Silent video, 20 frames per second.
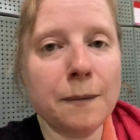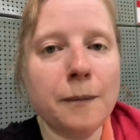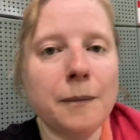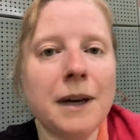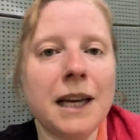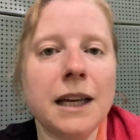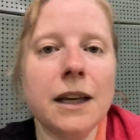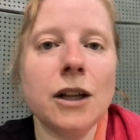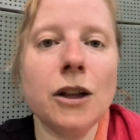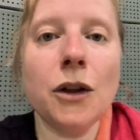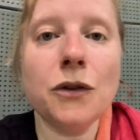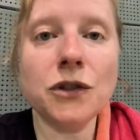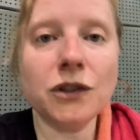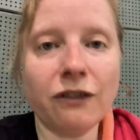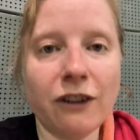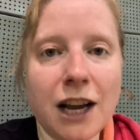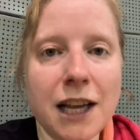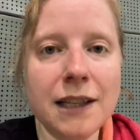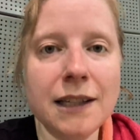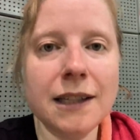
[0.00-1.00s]
of my close
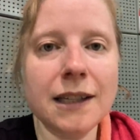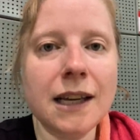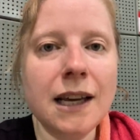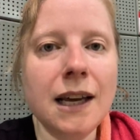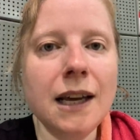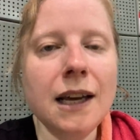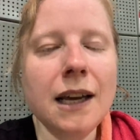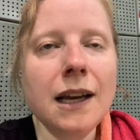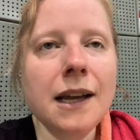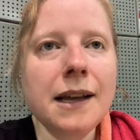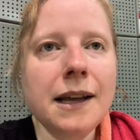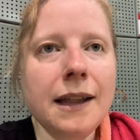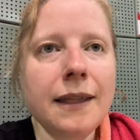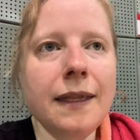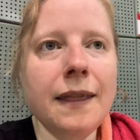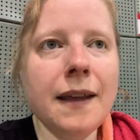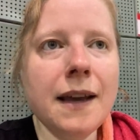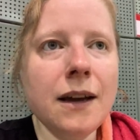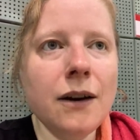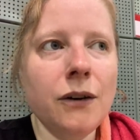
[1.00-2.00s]
friends,
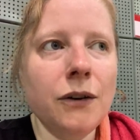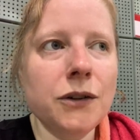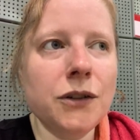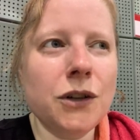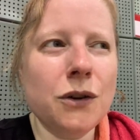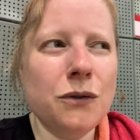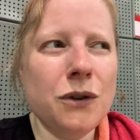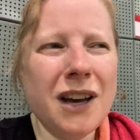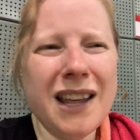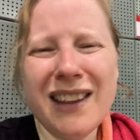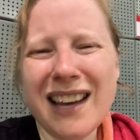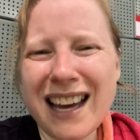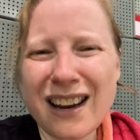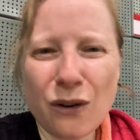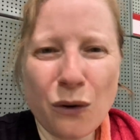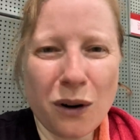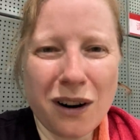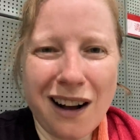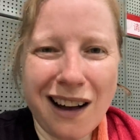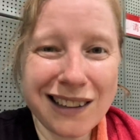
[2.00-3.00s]
they also know that,
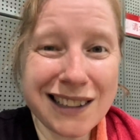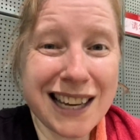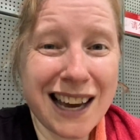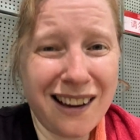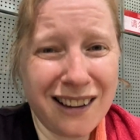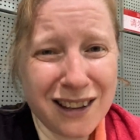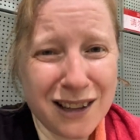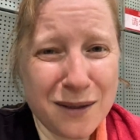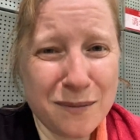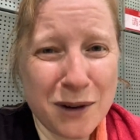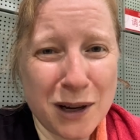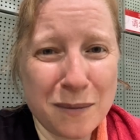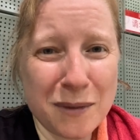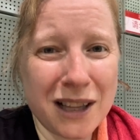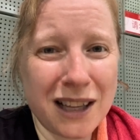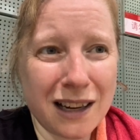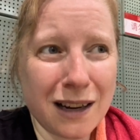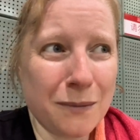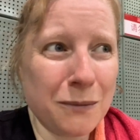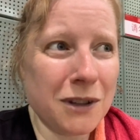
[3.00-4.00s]
or I'll tell them, I'll be
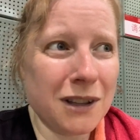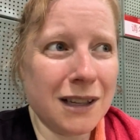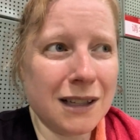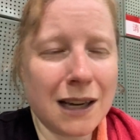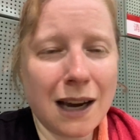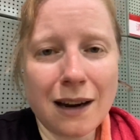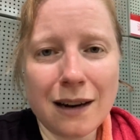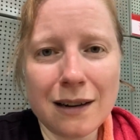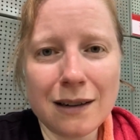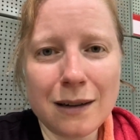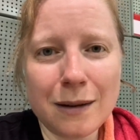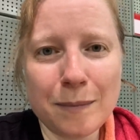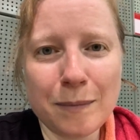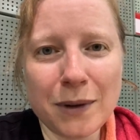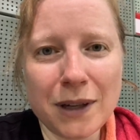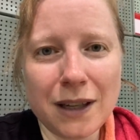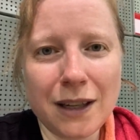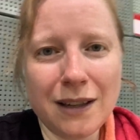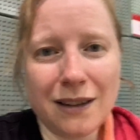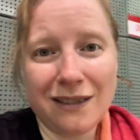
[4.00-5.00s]
like, I'm really tired.
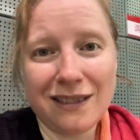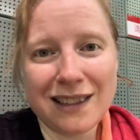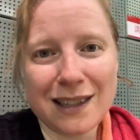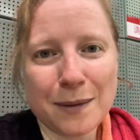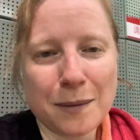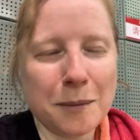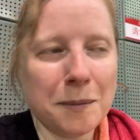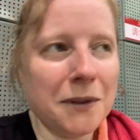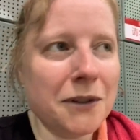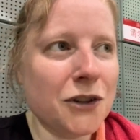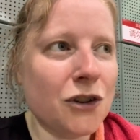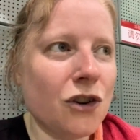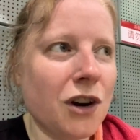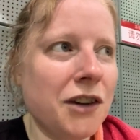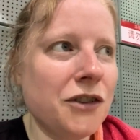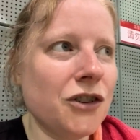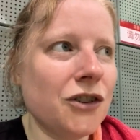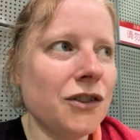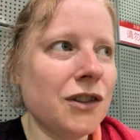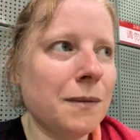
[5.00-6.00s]
But you know, these people are
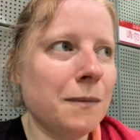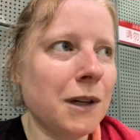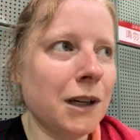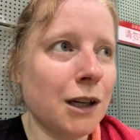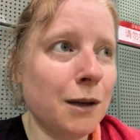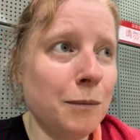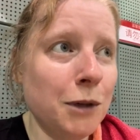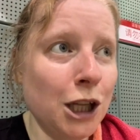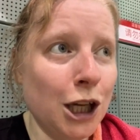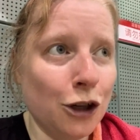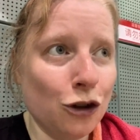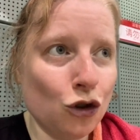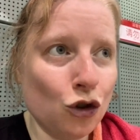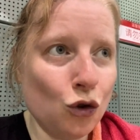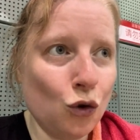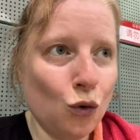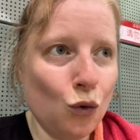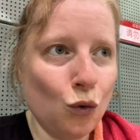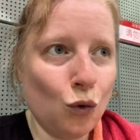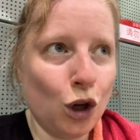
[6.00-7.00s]
strangers. I'm not gonna be like,
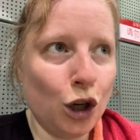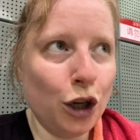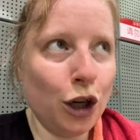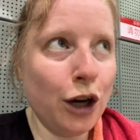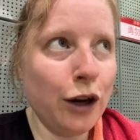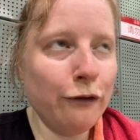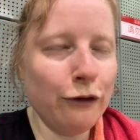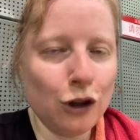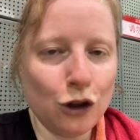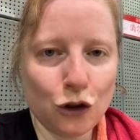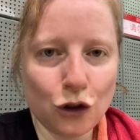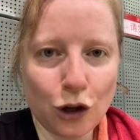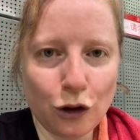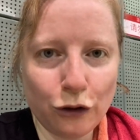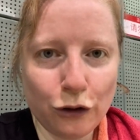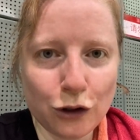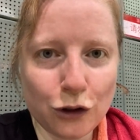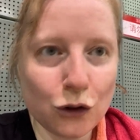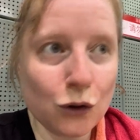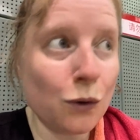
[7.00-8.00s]
so I have this
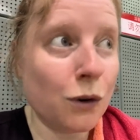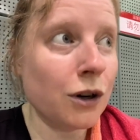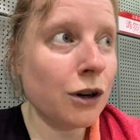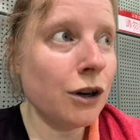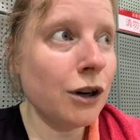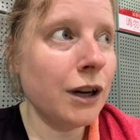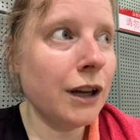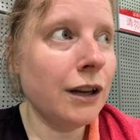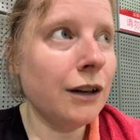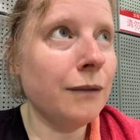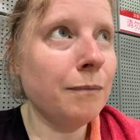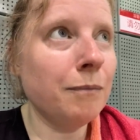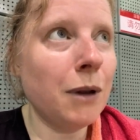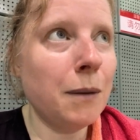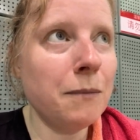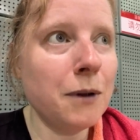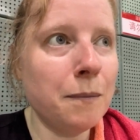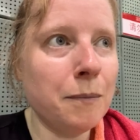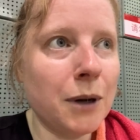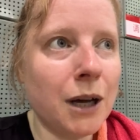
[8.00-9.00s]
health disorder and blah,
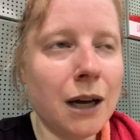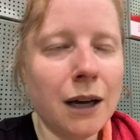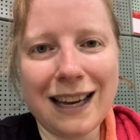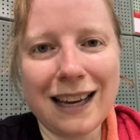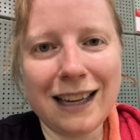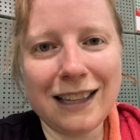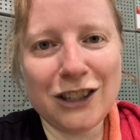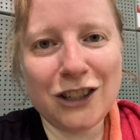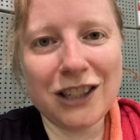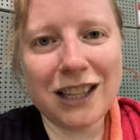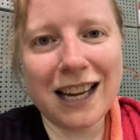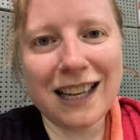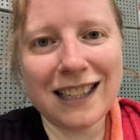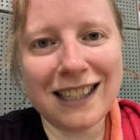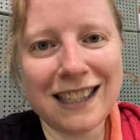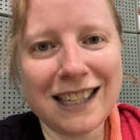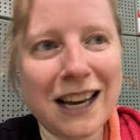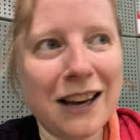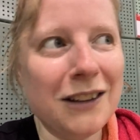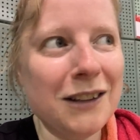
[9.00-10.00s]
blah, blah. I just had to
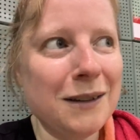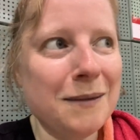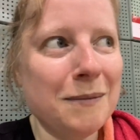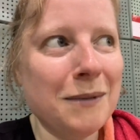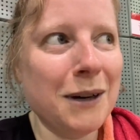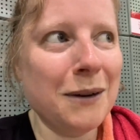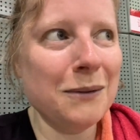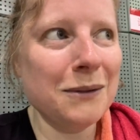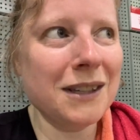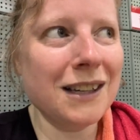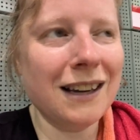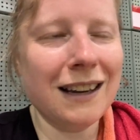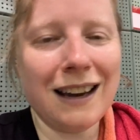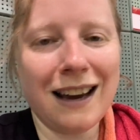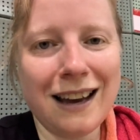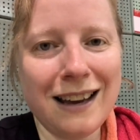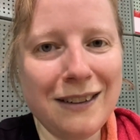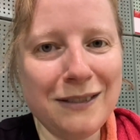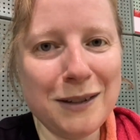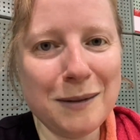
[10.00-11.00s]
tell them. I was like,
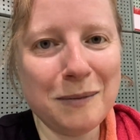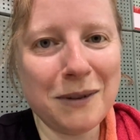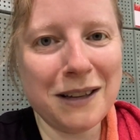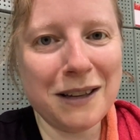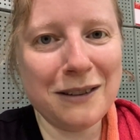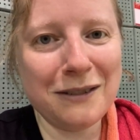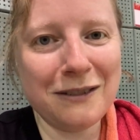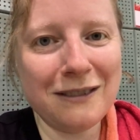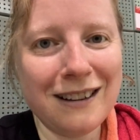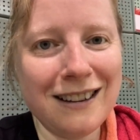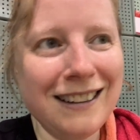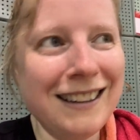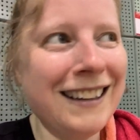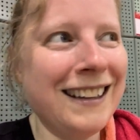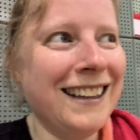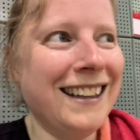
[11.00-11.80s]
I have to play the front.